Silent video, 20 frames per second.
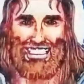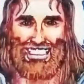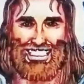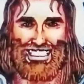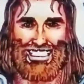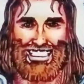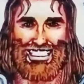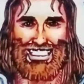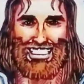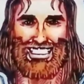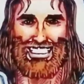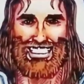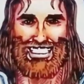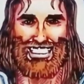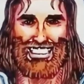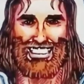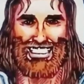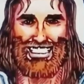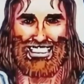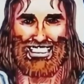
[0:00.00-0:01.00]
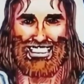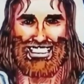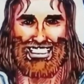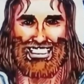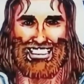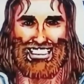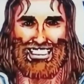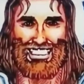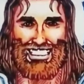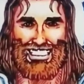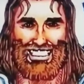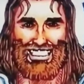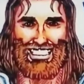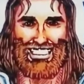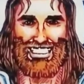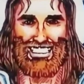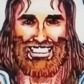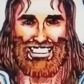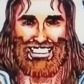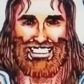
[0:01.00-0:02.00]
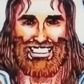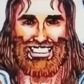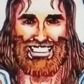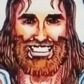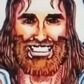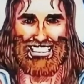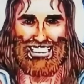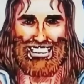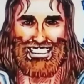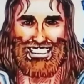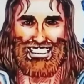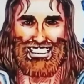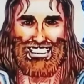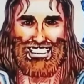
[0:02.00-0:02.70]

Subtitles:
No one is speaking in this clip.